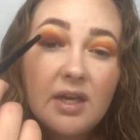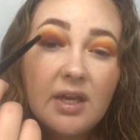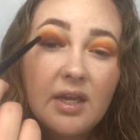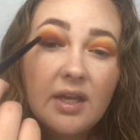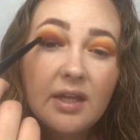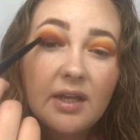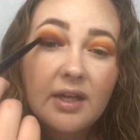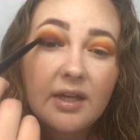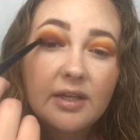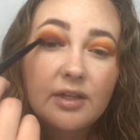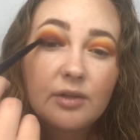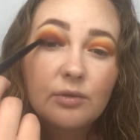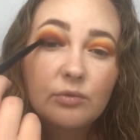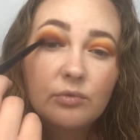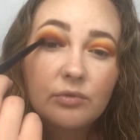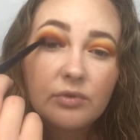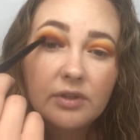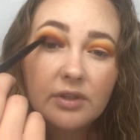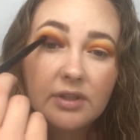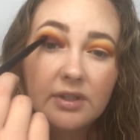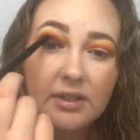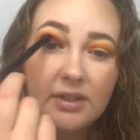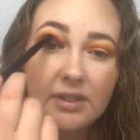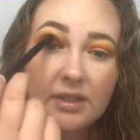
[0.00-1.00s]
And I can
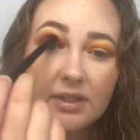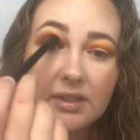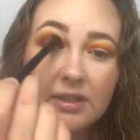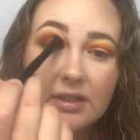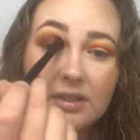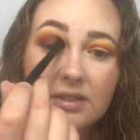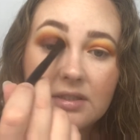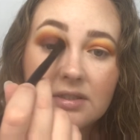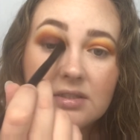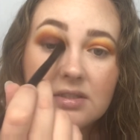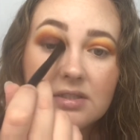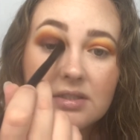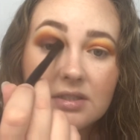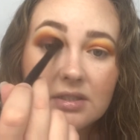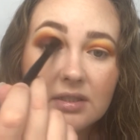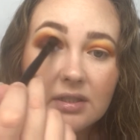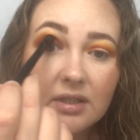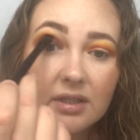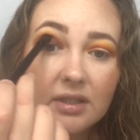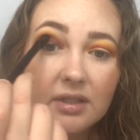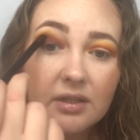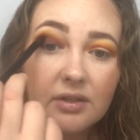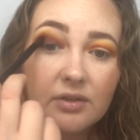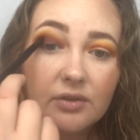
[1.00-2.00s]
really get into
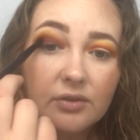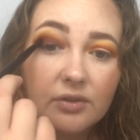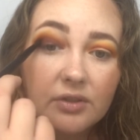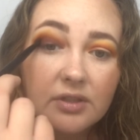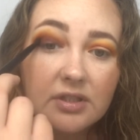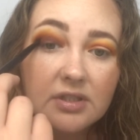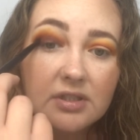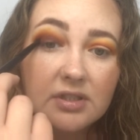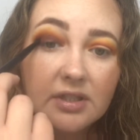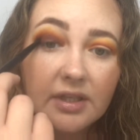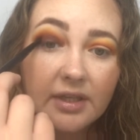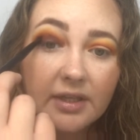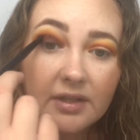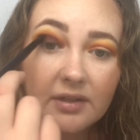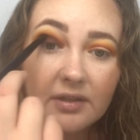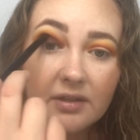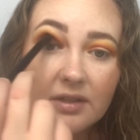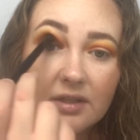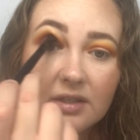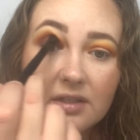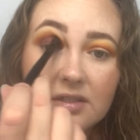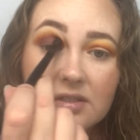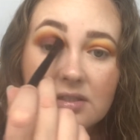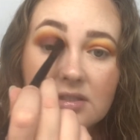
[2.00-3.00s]
the crease like
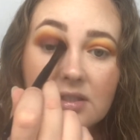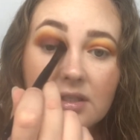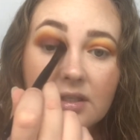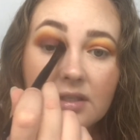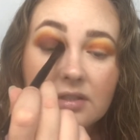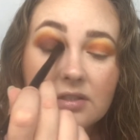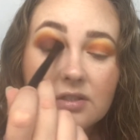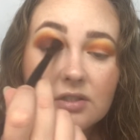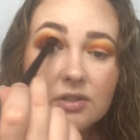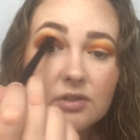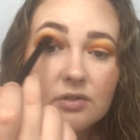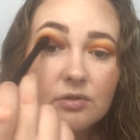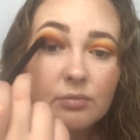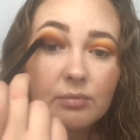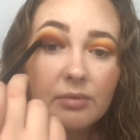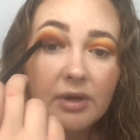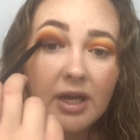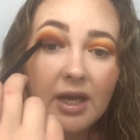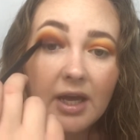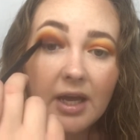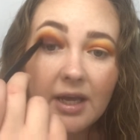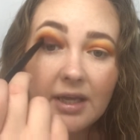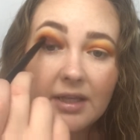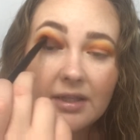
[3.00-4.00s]
this, like to do my
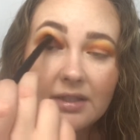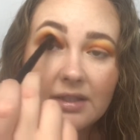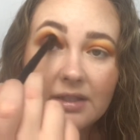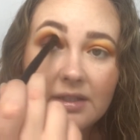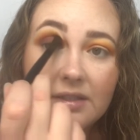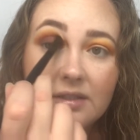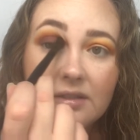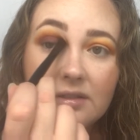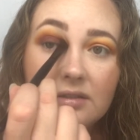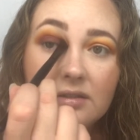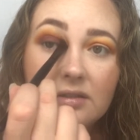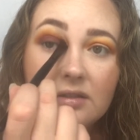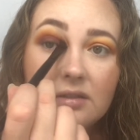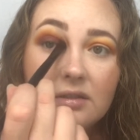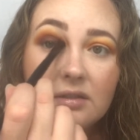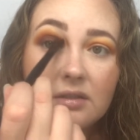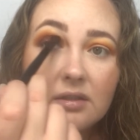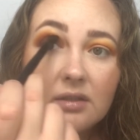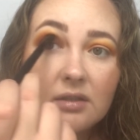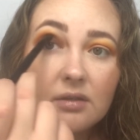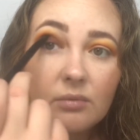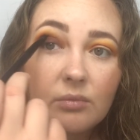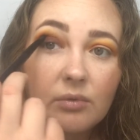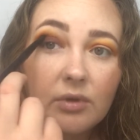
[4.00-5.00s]
eyelid
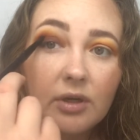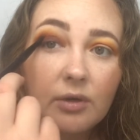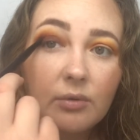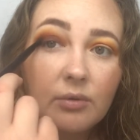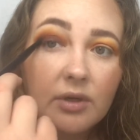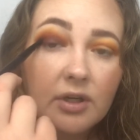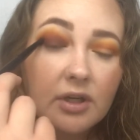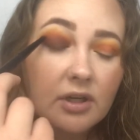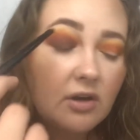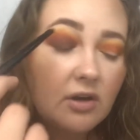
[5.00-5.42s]
when I want to